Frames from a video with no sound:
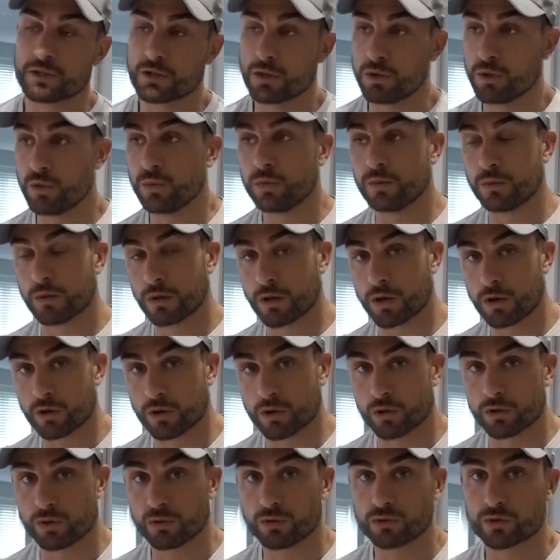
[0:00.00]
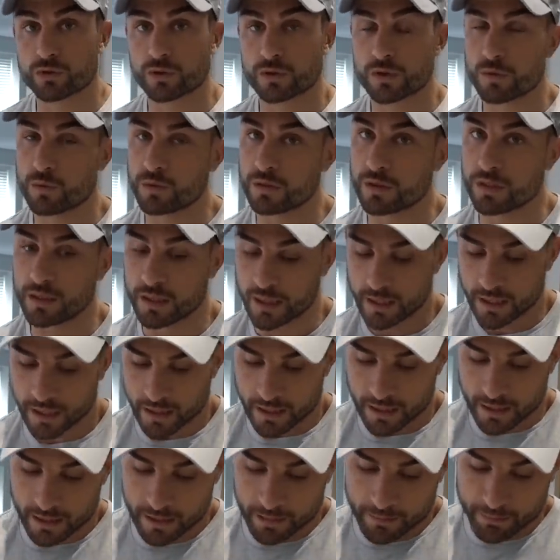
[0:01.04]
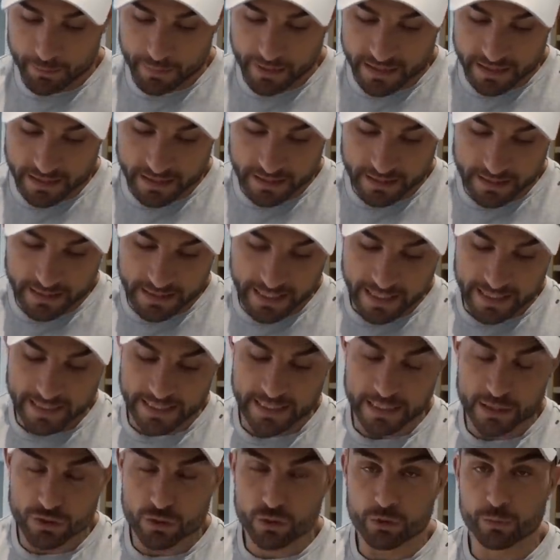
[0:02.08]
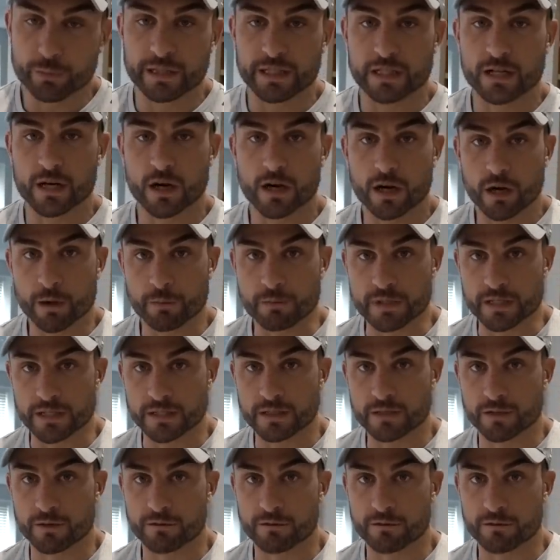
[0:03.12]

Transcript: Two, long haul, so I don't wanna be taking too many carbs in.